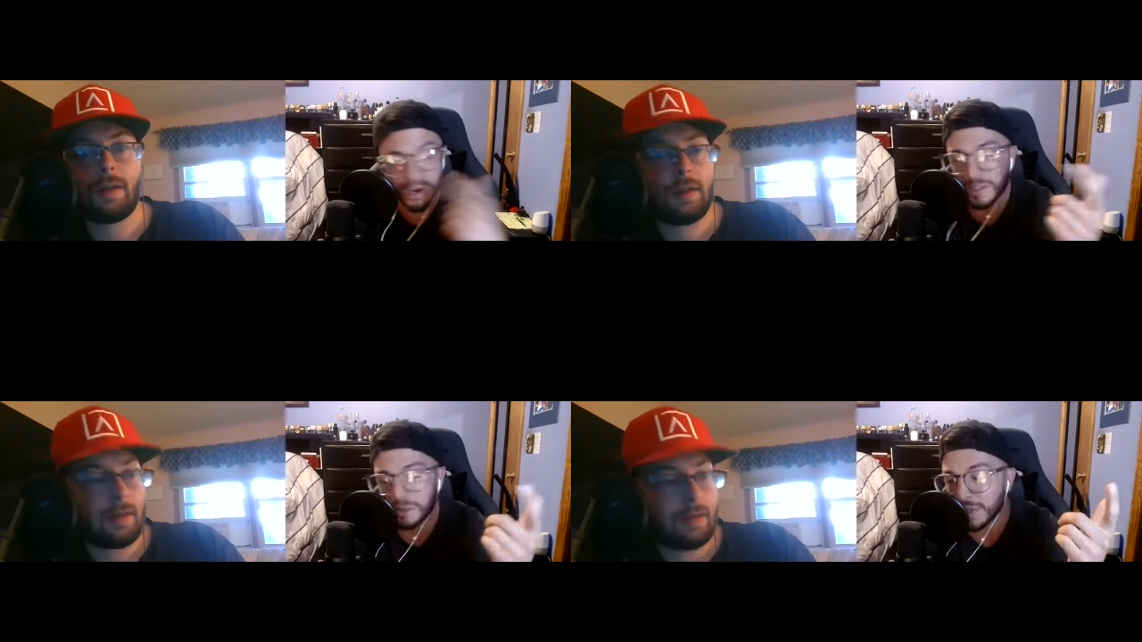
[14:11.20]

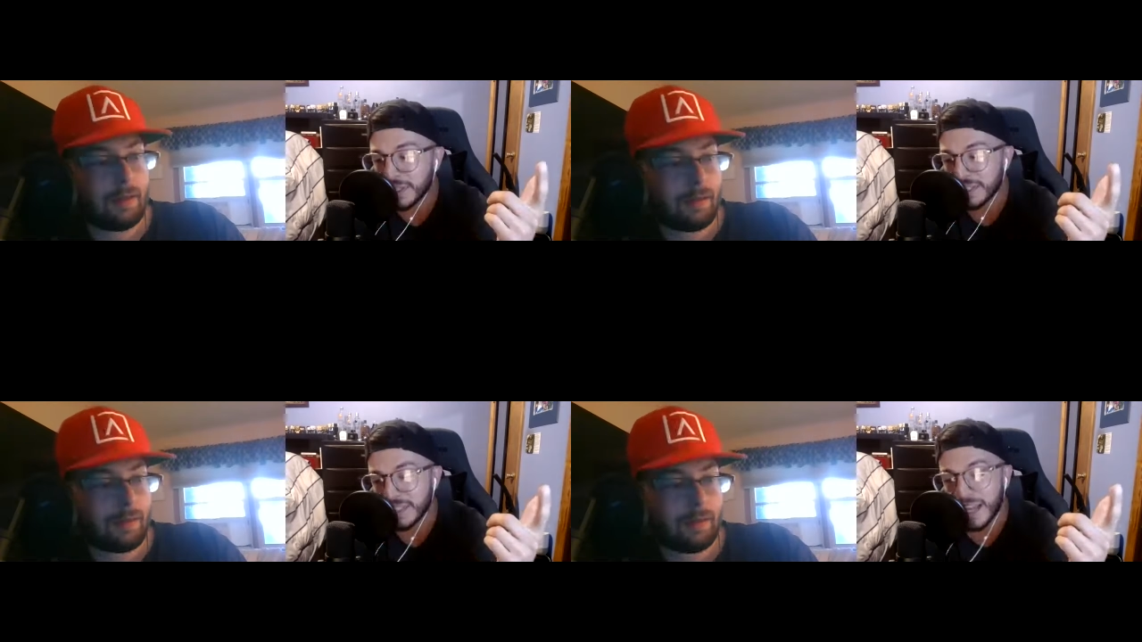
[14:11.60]
Speaker 1: "Why'd you
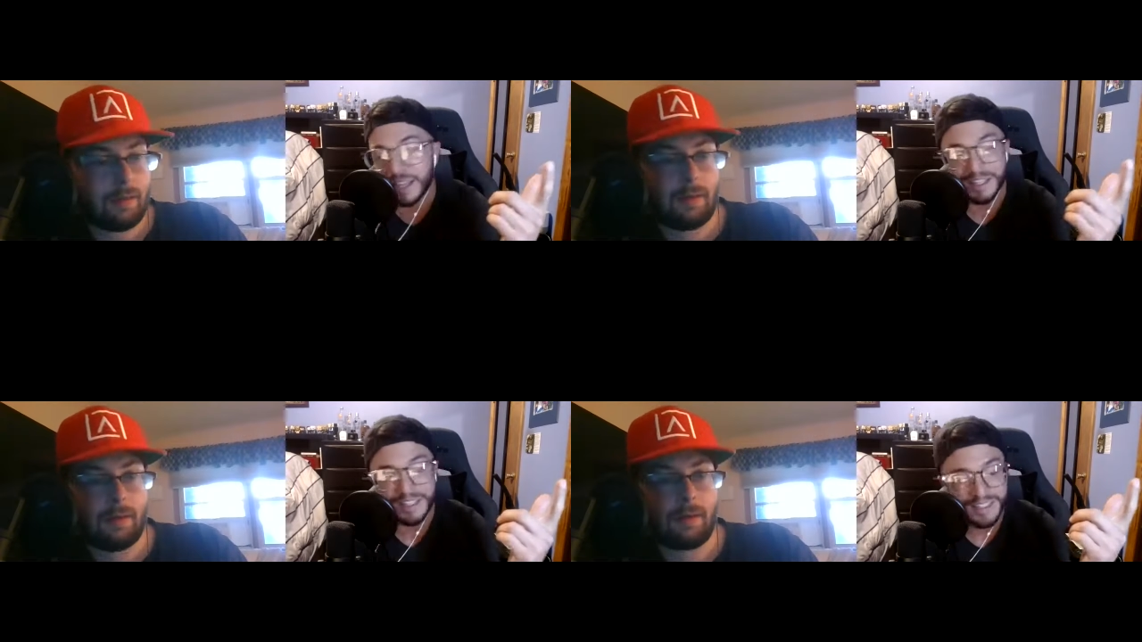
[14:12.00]
bring this guy
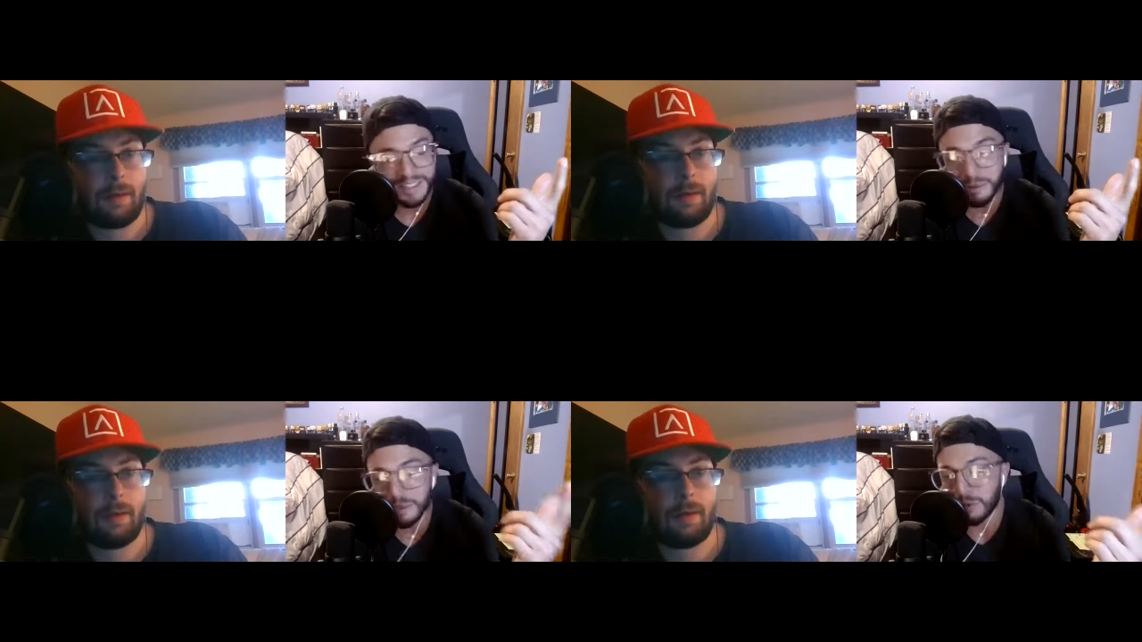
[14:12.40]
here?
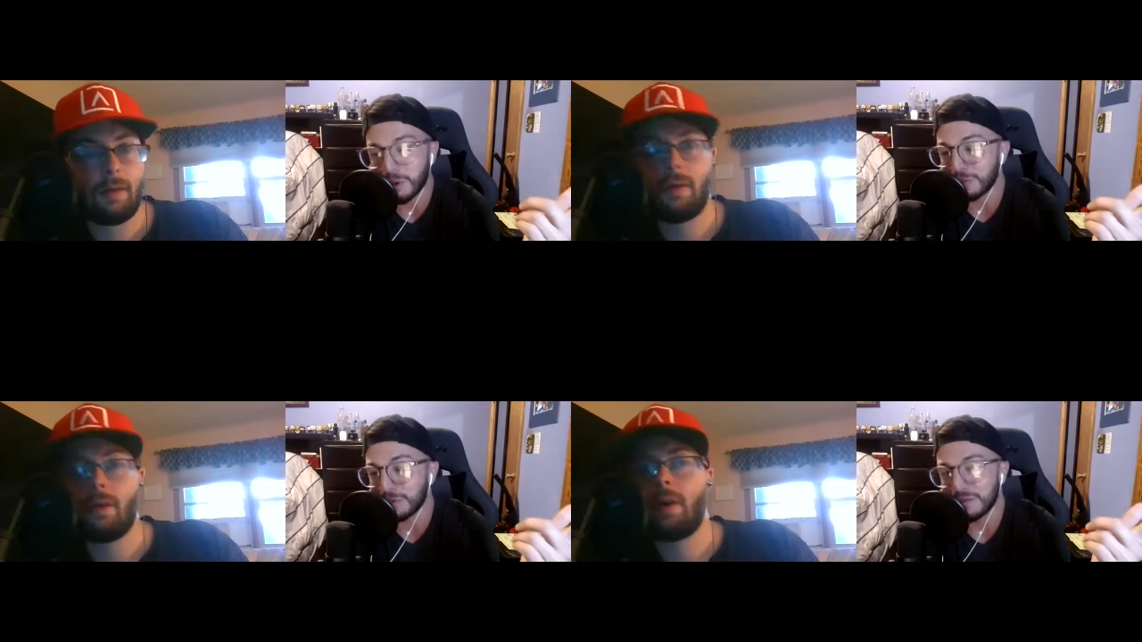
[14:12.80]
What is
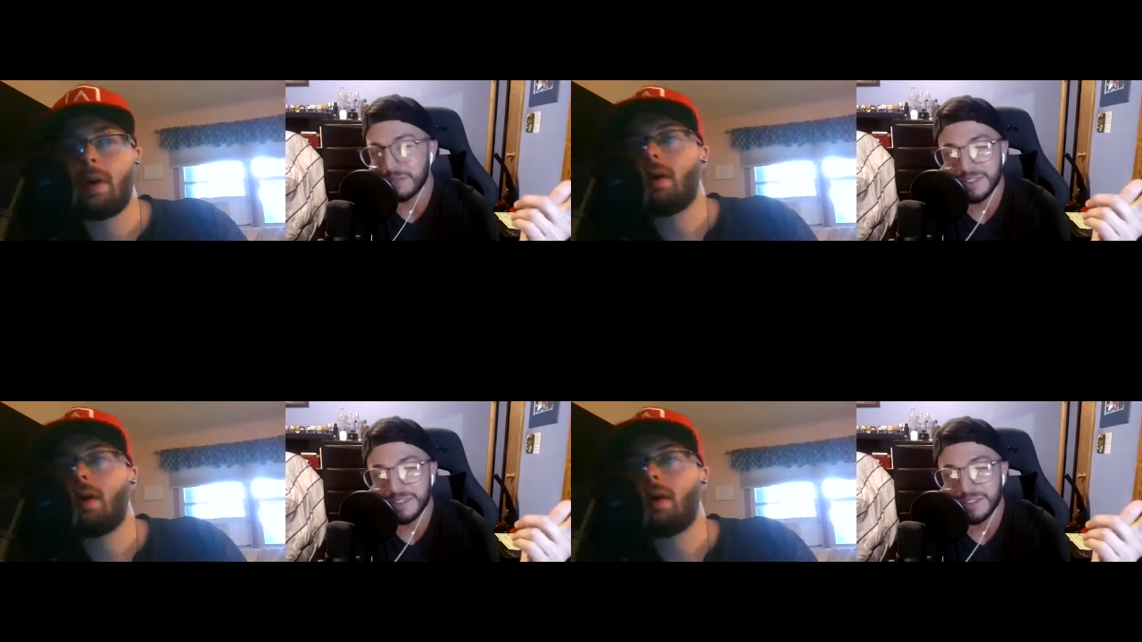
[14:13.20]
wrong with you?"